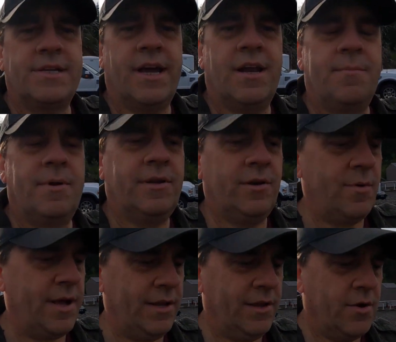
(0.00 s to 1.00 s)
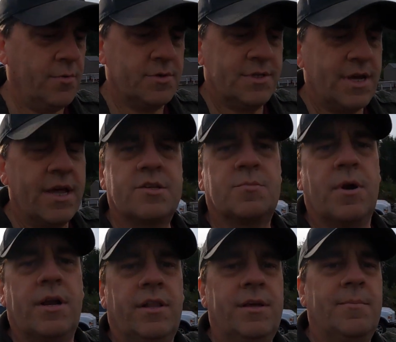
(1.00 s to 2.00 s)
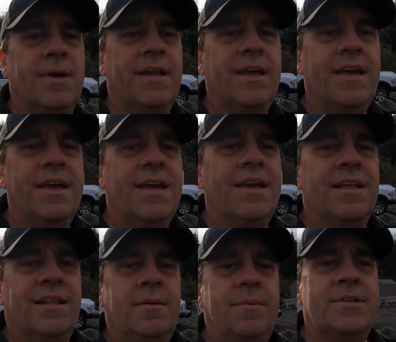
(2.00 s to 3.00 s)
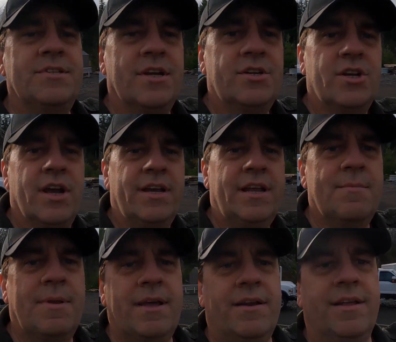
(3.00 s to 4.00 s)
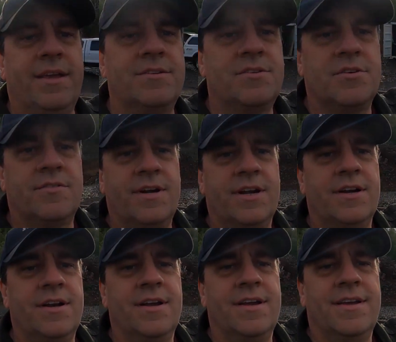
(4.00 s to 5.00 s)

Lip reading: I got up here a little while ago. It was kind of sprinkling, but a little bit of sunshine coming out. I guess it's over here.